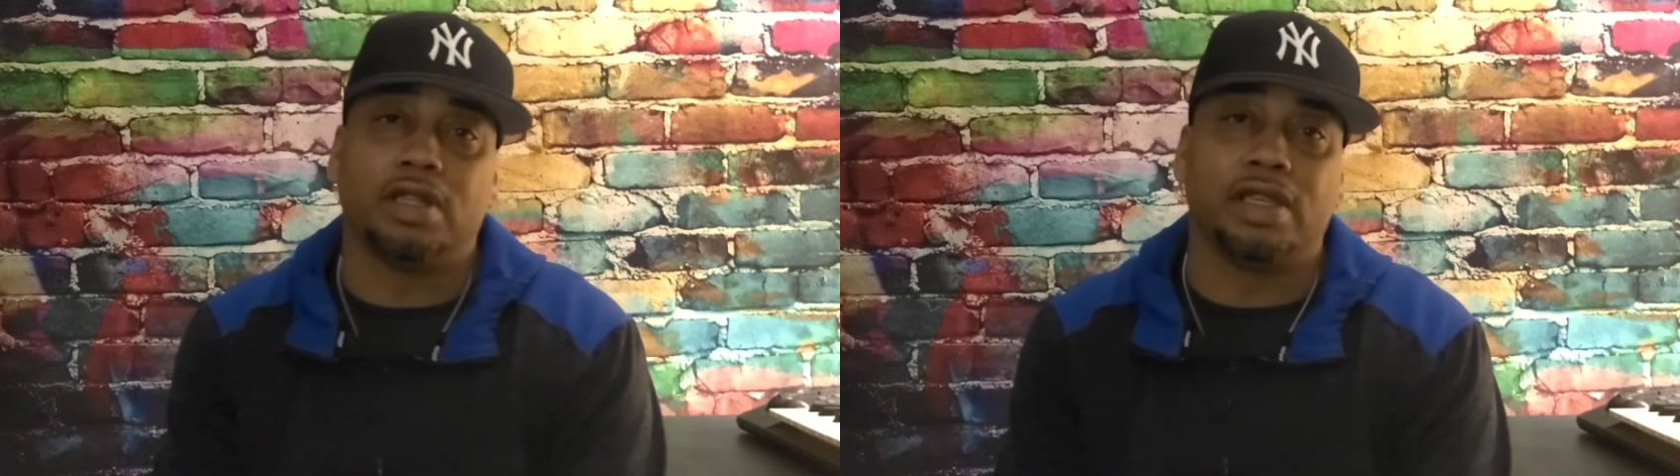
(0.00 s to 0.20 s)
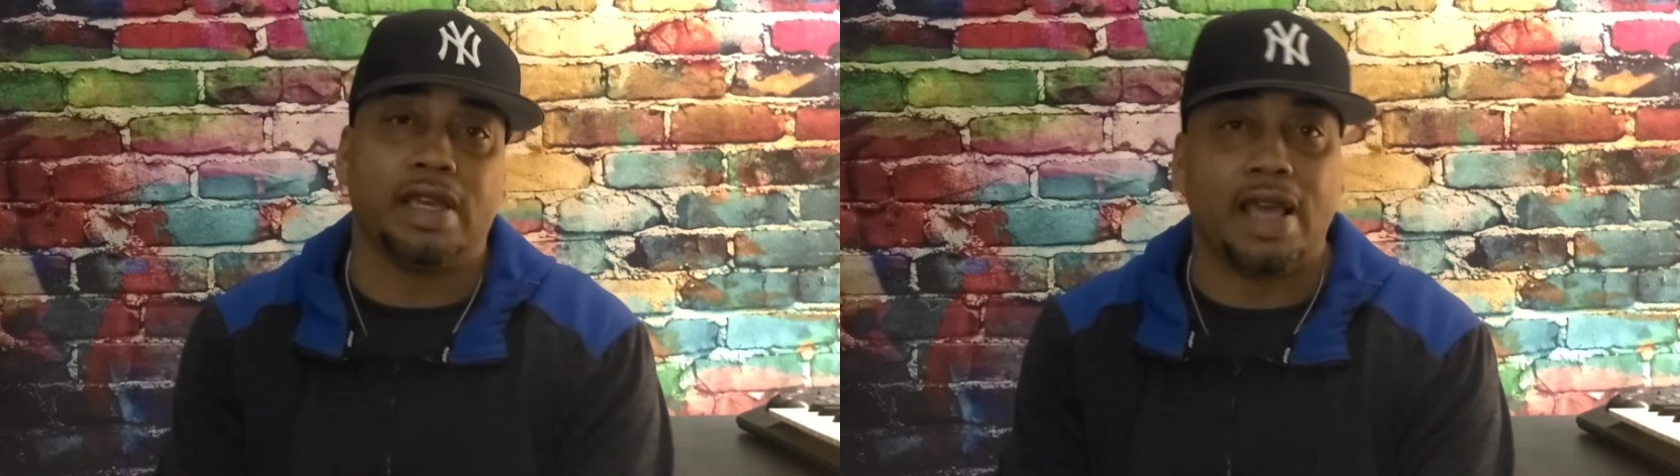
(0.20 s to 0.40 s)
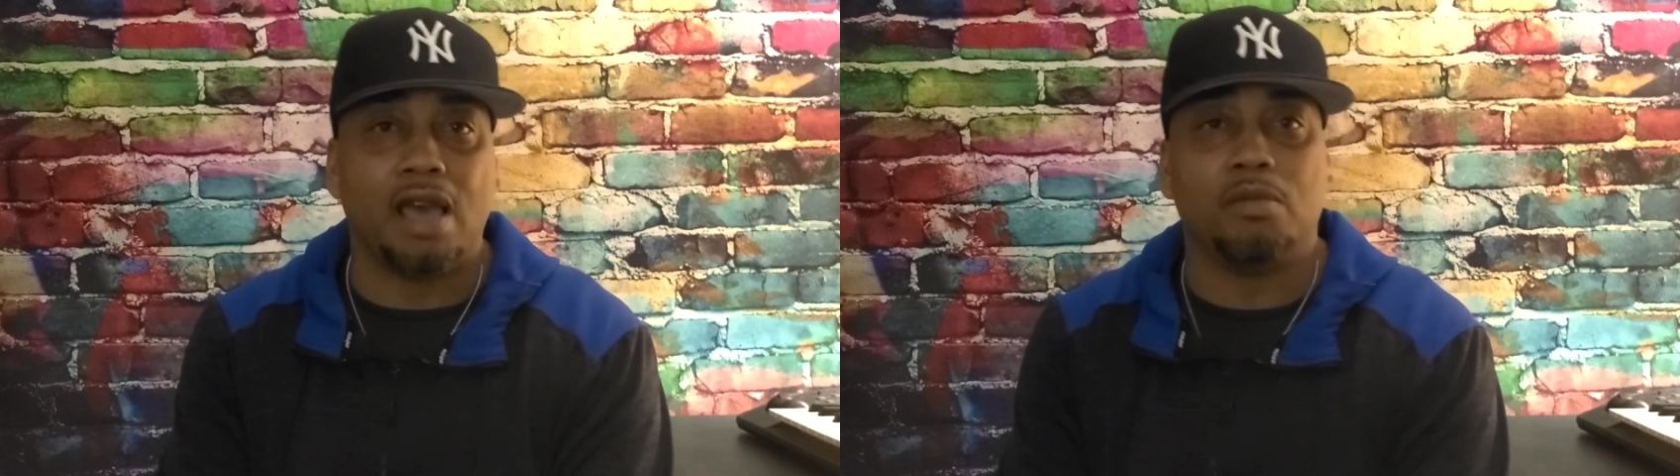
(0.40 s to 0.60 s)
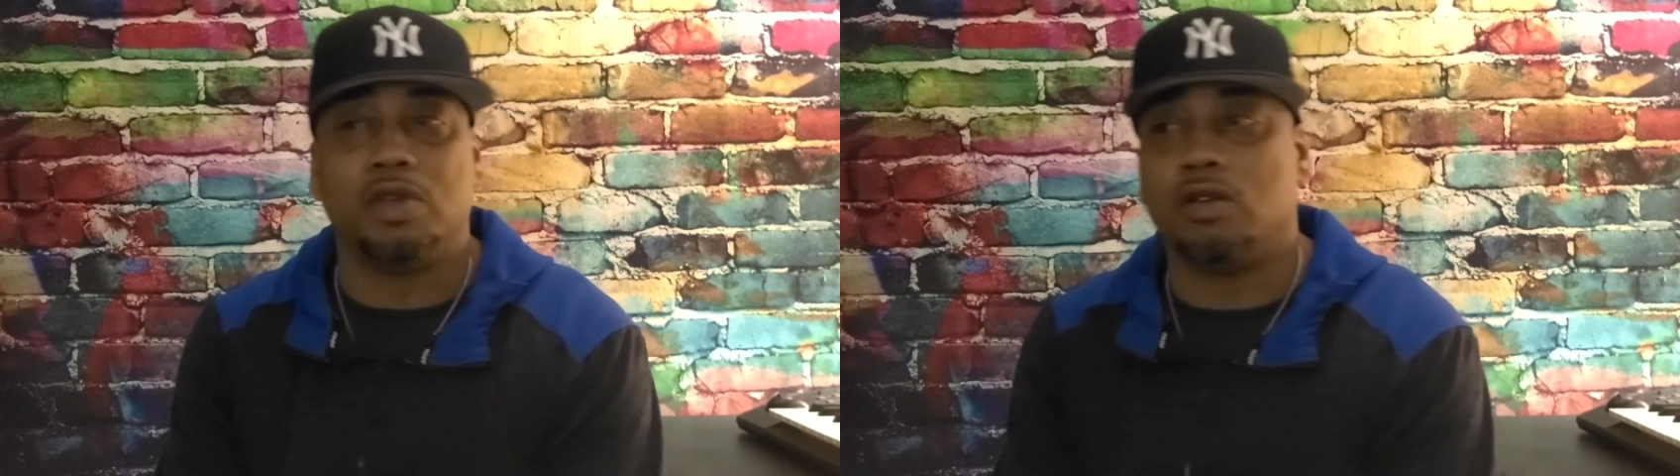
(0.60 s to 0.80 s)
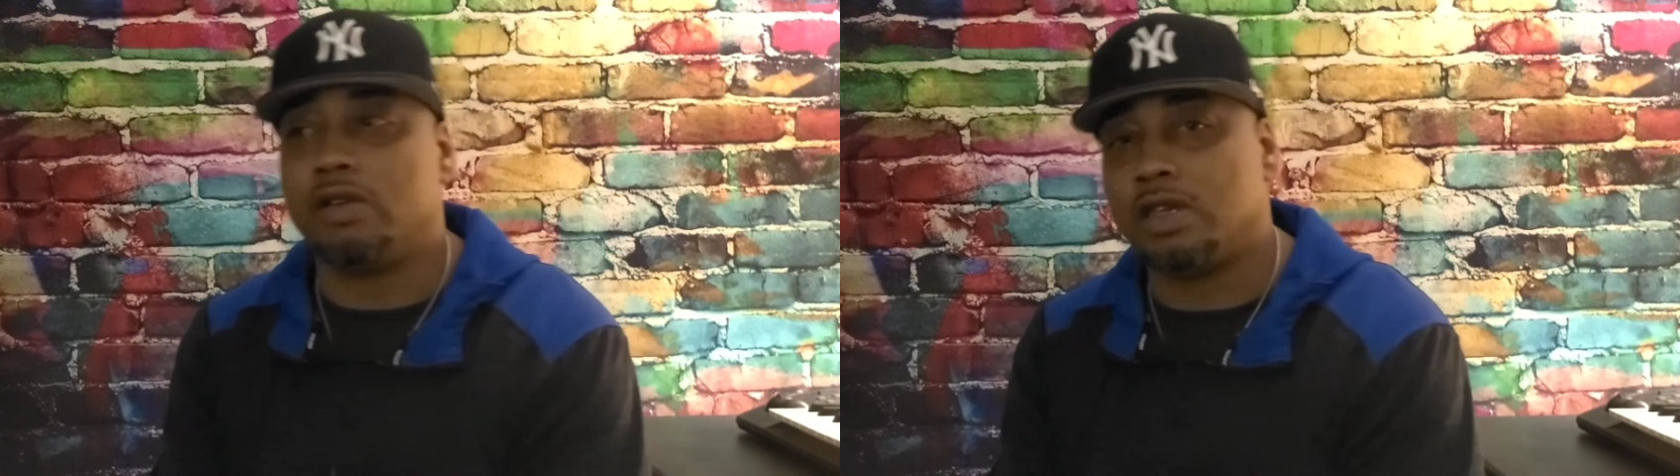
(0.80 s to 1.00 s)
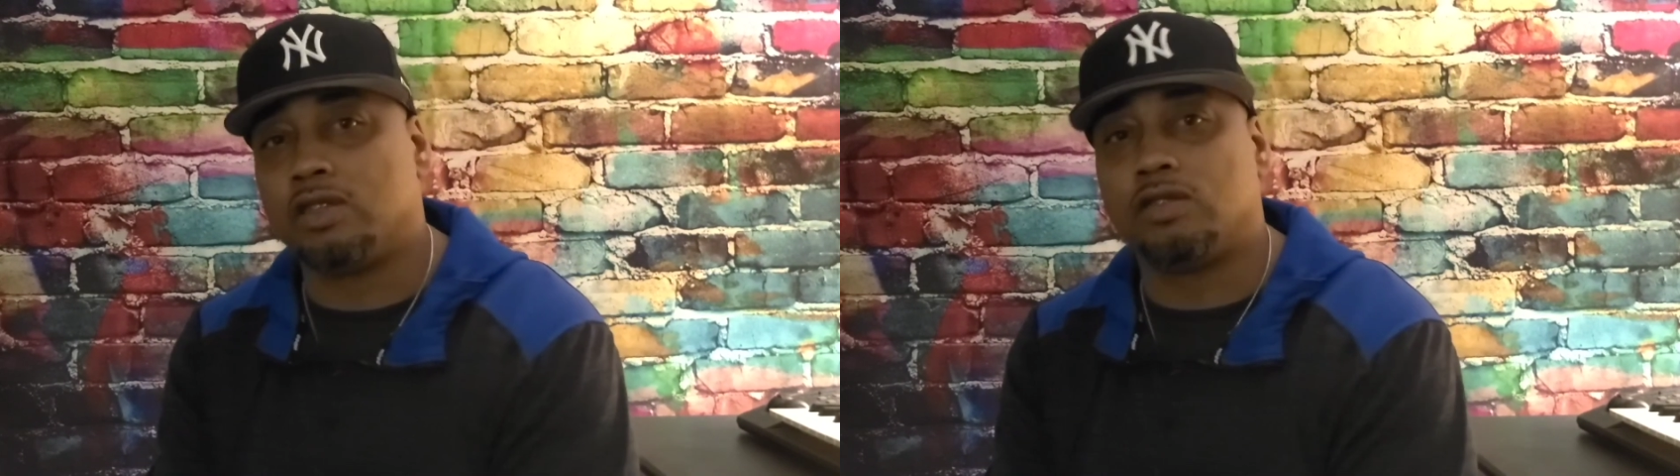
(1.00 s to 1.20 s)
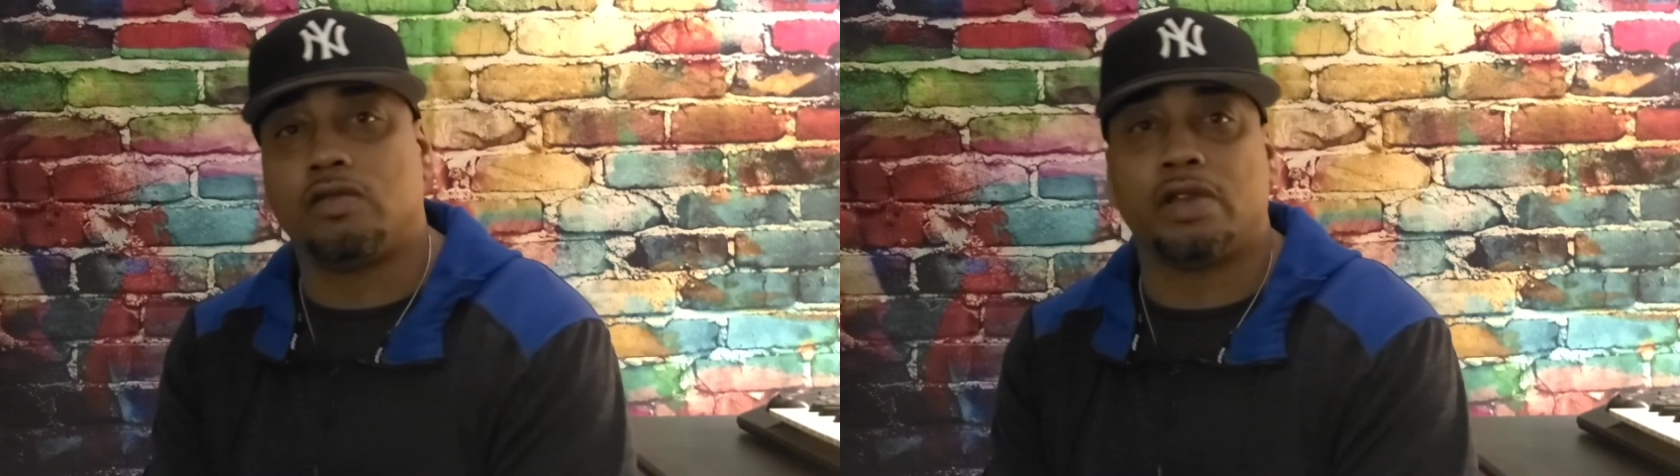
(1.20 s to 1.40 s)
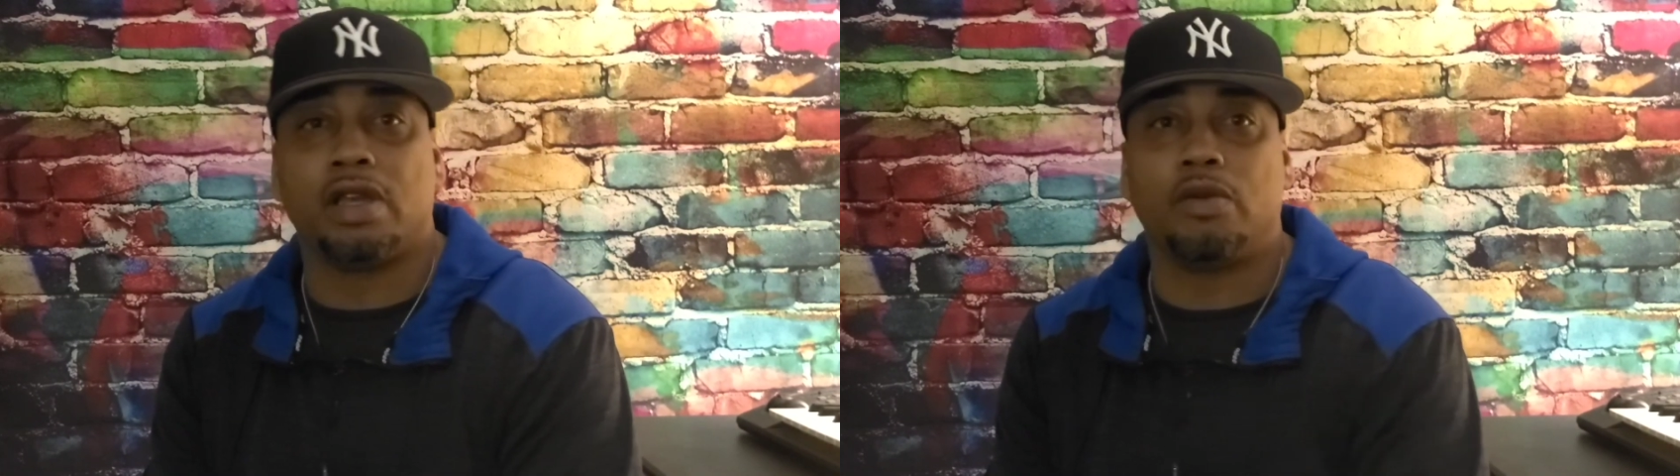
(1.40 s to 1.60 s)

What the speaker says: Get at me on Instagram,